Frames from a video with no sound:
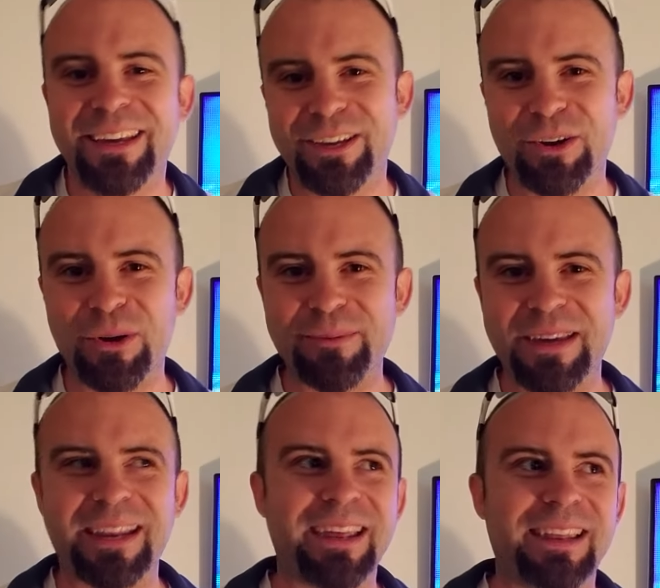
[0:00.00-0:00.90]
You know what I
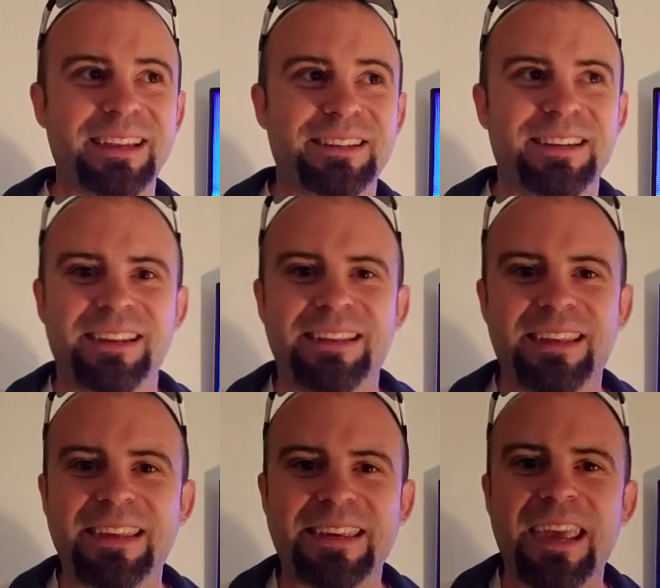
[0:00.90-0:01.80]
mean? And, and
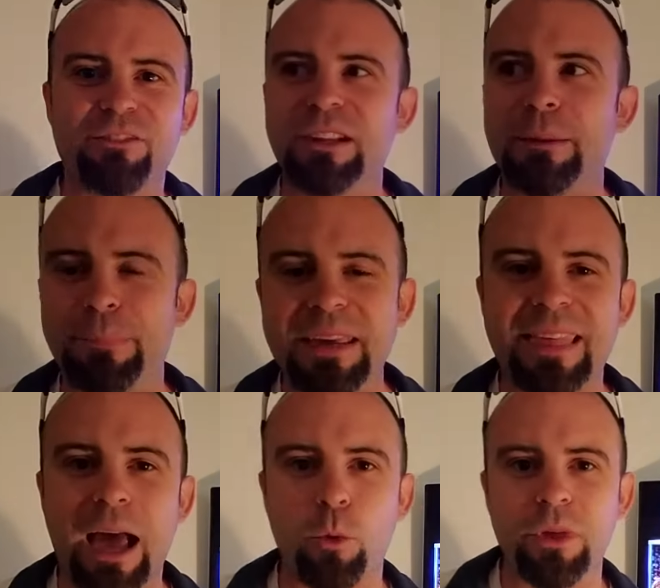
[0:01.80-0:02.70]
he can't really be
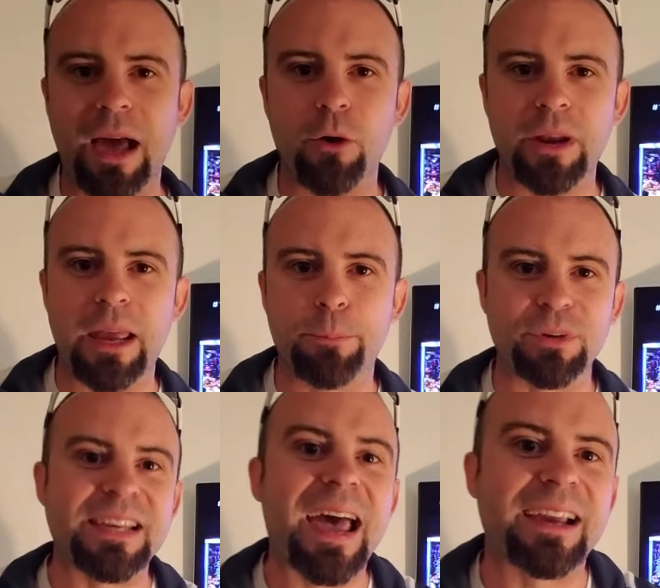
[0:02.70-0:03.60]
that without a
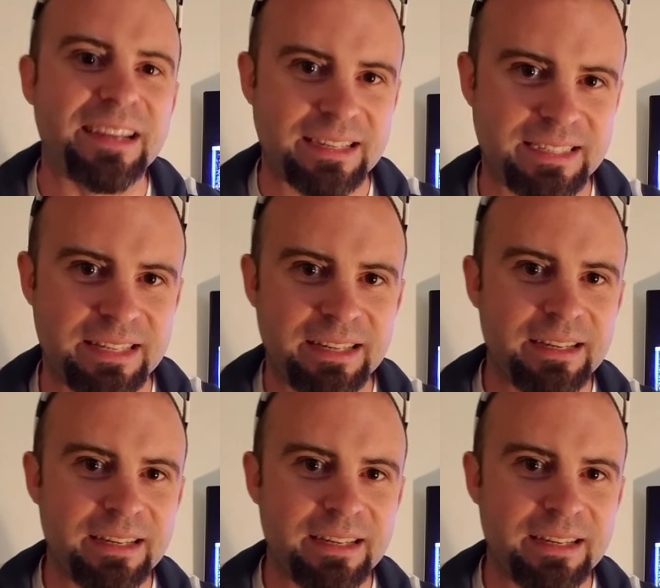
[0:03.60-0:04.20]
protagonist.